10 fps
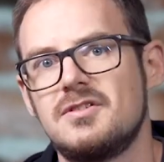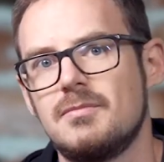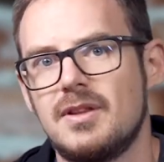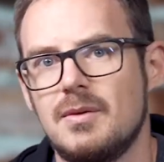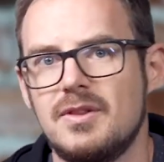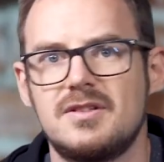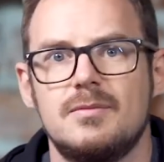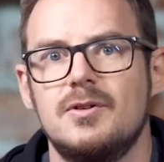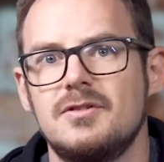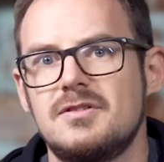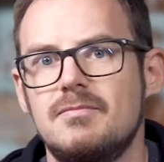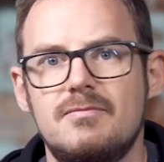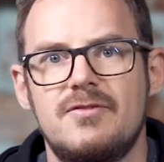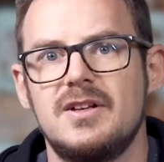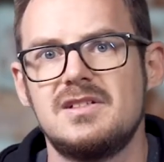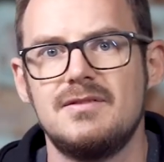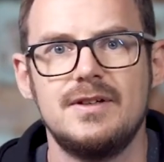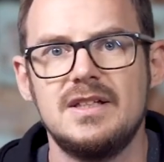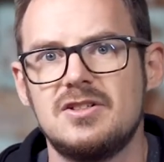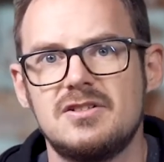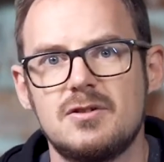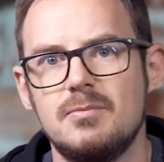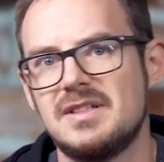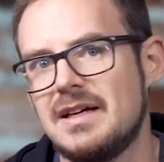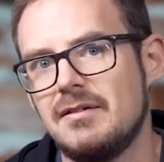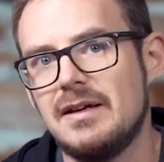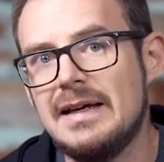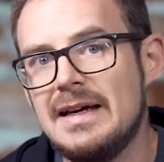something with some awesome fancy features comes out.